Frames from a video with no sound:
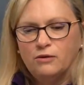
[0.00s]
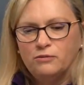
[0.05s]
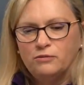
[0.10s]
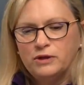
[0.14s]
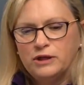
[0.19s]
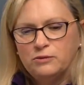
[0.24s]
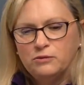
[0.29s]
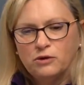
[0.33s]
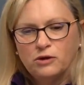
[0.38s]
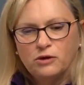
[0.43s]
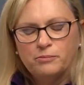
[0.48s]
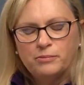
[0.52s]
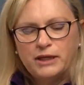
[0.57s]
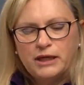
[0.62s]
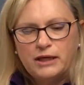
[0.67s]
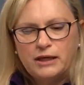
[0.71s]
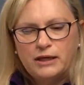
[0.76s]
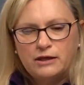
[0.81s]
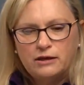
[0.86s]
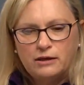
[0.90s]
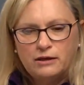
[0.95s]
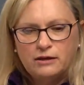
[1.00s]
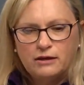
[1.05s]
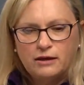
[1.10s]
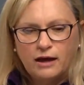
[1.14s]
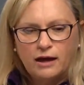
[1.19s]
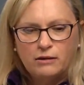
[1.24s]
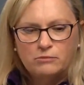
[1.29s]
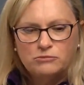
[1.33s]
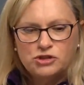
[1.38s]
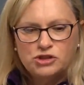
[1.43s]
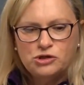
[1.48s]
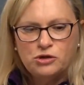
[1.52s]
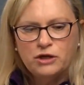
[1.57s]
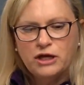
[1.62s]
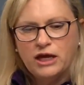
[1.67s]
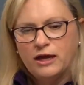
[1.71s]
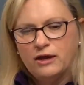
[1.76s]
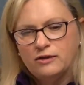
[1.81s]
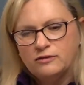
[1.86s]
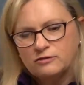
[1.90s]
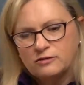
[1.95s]
We will be
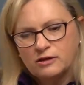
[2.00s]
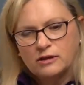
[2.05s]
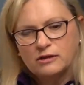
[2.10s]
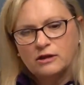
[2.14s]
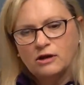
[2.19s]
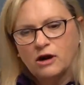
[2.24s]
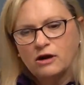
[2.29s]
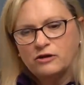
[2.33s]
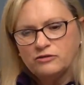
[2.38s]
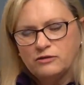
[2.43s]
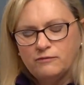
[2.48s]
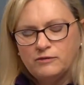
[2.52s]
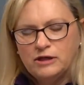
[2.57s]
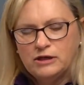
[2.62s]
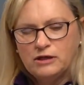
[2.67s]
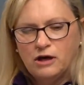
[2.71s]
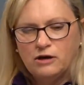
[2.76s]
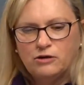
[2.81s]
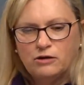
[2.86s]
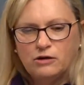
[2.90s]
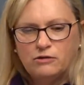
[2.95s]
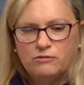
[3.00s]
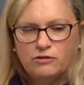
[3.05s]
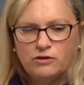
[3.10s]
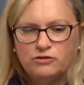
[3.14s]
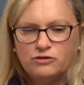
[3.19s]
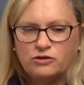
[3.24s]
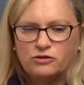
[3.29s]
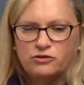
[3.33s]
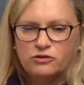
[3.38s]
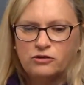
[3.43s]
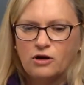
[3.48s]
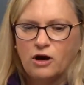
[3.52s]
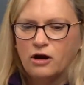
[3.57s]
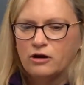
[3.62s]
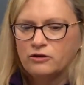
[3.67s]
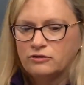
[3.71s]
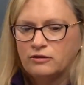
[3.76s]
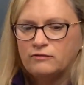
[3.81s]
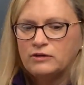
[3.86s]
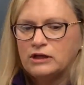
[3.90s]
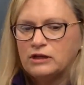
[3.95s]
showcasing the R1700 versus the
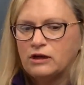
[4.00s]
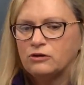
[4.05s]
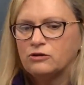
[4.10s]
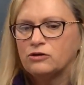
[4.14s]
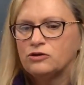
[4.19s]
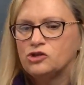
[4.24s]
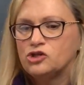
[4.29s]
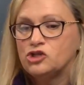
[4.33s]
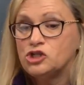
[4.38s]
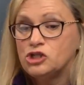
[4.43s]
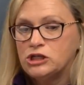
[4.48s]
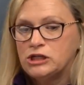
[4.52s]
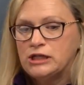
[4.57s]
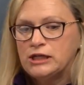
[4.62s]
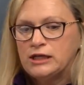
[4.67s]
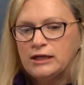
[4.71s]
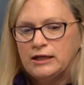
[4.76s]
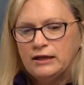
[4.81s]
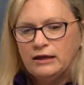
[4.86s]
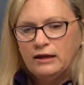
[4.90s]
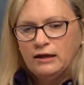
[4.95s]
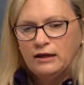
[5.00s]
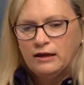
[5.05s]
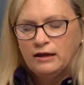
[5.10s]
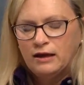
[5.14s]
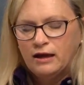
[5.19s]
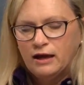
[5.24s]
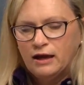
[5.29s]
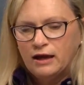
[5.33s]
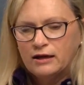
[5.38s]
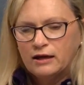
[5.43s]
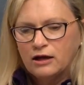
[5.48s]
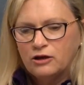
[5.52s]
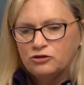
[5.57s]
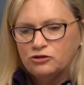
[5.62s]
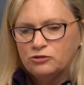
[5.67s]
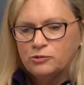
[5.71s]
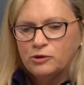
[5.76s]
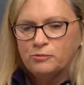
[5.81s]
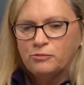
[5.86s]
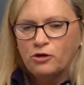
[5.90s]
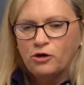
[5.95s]
R1700G at a
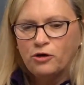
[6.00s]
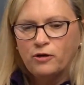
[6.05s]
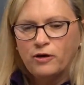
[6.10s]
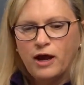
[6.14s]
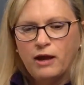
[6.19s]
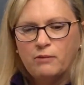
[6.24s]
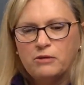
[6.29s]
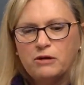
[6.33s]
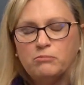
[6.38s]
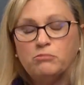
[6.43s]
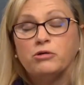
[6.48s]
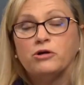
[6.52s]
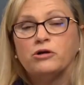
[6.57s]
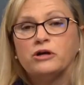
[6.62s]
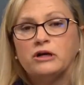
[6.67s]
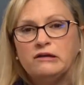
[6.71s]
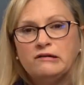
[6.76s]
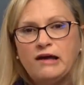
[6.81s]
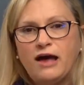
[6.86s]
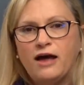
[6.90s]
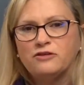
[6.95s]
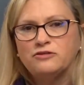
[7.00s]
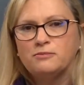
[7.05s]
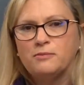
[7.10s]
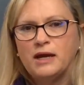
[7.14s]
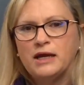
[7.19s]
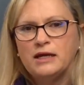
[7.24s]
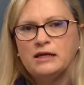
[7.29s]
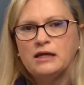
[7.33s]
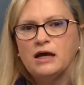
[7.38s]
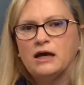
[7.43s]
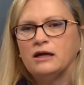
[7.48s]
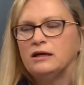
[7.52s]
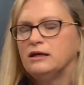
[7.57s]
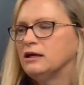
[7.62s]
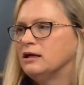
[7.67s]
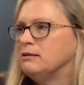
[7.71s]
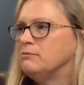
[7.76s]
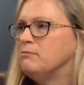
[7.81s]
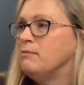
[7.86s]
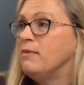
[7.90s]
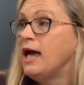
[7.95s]
customer program in Bernie, Tasmania
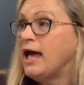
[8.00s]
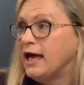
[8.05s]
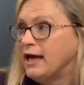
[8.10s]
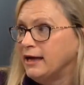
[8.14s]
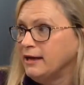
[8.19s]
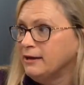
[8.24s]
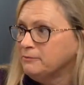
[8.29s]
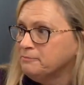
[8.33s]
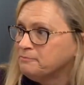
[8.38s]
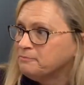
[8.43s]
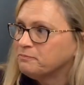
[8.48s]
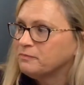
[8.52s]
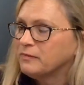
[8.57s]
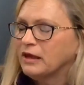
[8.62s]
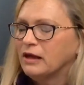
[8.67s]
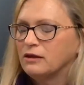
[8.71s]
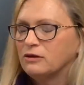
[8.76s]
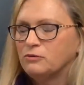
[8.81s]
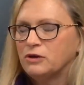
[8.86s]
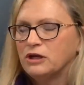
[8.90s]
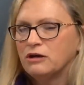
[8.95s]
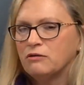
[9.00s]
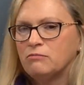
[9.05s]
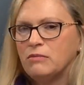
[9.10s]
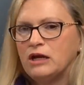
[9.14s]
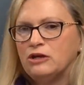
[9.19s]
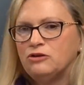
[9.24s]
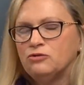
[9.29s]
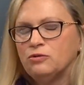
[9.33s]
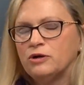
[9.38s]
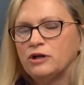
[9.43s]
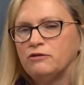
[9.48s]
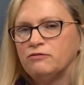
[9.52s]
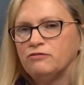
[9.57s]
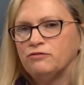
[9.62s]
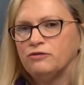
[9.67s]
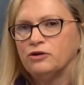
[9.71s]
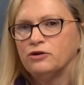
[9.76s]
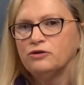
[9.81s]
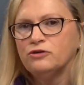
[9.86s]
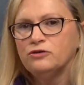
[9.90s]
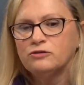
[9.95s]
in May, the week of May
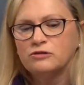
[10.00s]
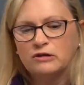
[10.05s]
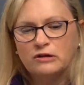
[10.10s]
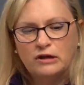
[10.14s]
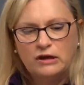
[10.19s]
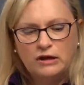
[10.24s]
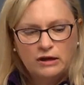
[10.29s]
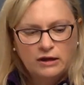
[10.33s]
21st.